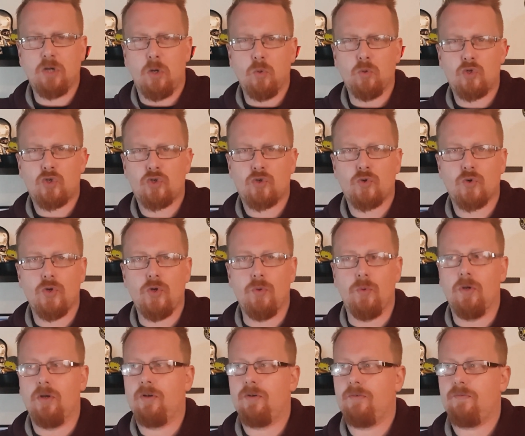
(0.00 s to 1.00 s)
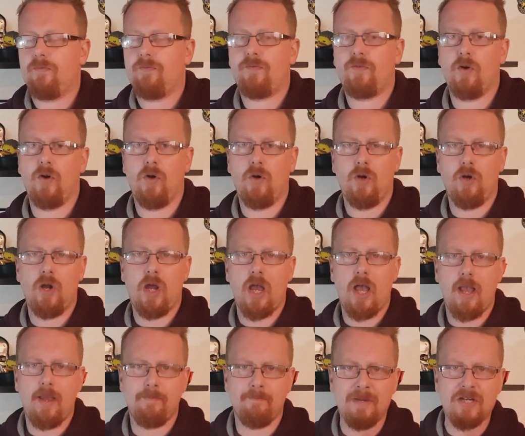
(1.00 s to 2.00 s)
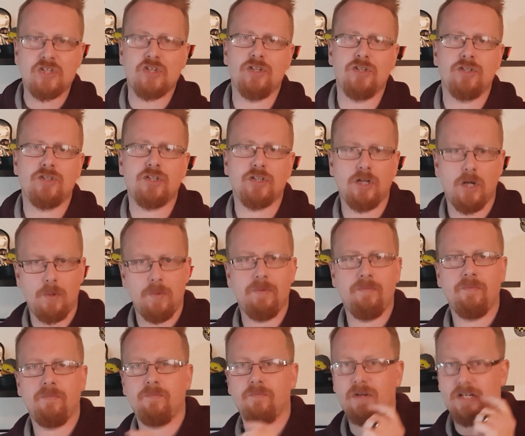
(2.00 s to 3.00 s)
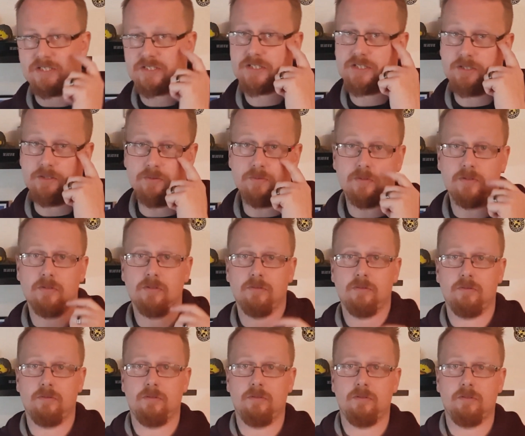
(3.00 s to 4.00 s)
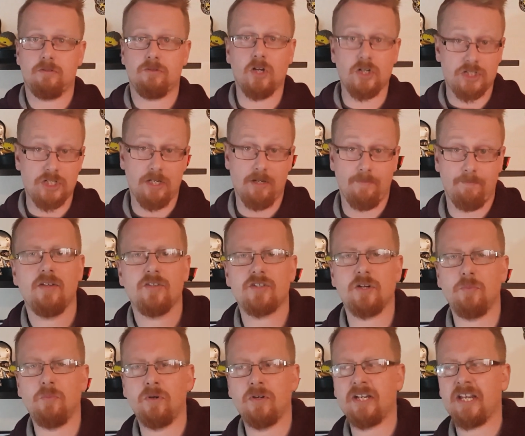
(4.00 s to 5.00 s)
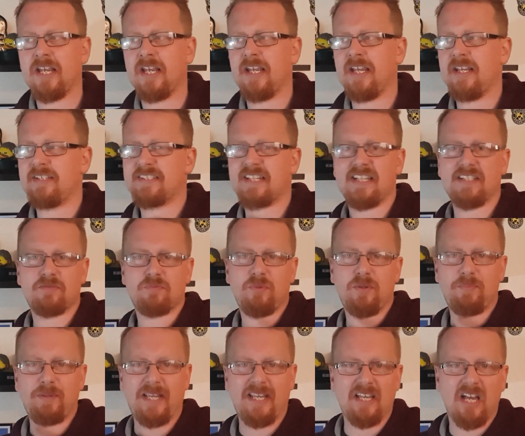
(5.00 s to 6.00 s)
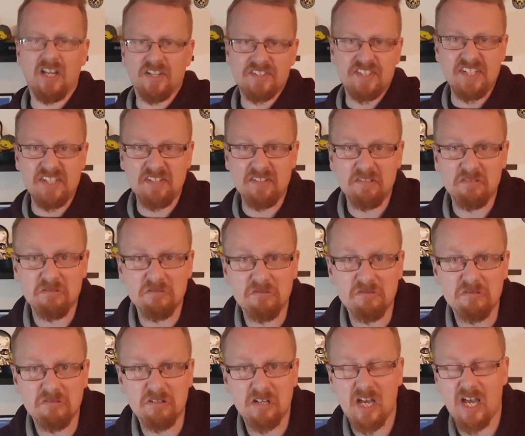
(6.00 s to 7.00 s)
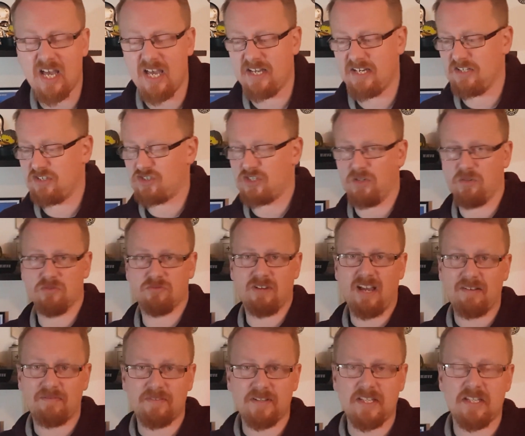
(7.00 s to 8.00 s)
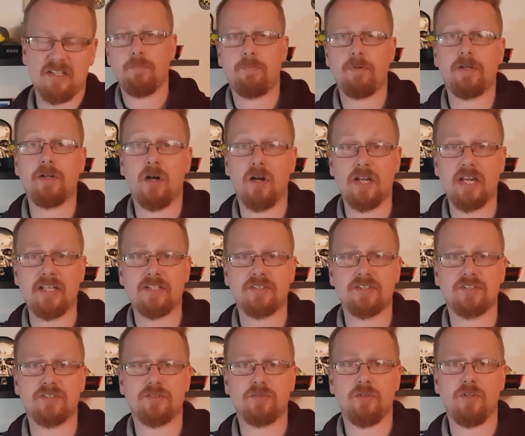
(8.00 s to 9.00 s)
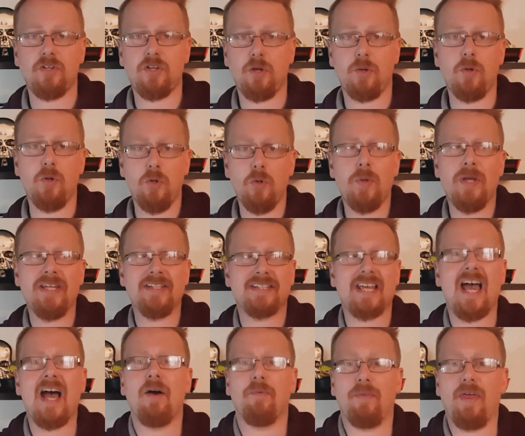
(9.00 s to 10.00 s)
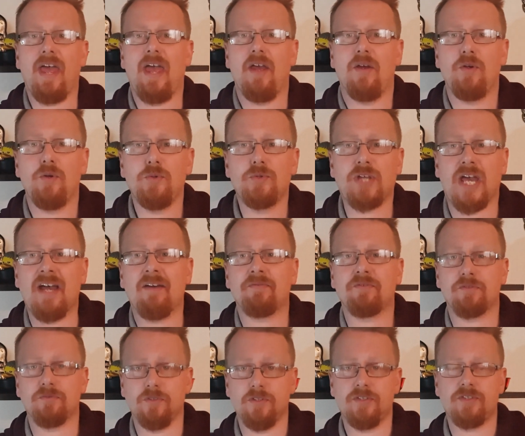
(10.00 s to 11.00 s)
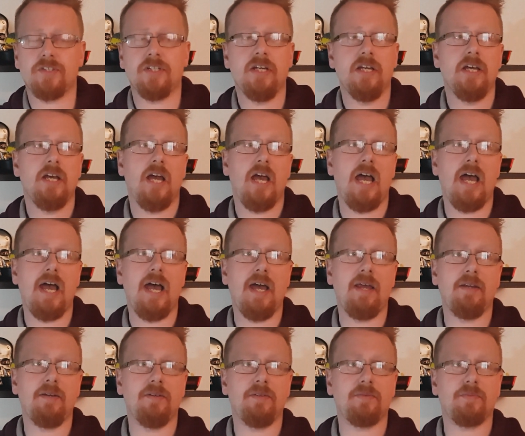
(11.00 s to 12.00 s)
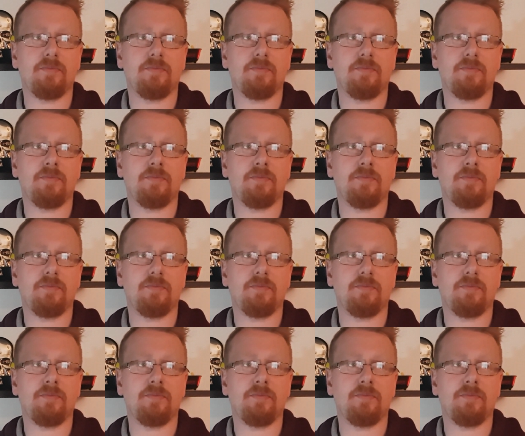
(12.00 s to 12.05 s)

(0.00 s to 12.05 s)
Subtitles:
old crew for a mission to go and rescue Crusher. Somebody says we're being hunted, and it shows Raffi. Picard asks, you know, who is out there? Who's after us? And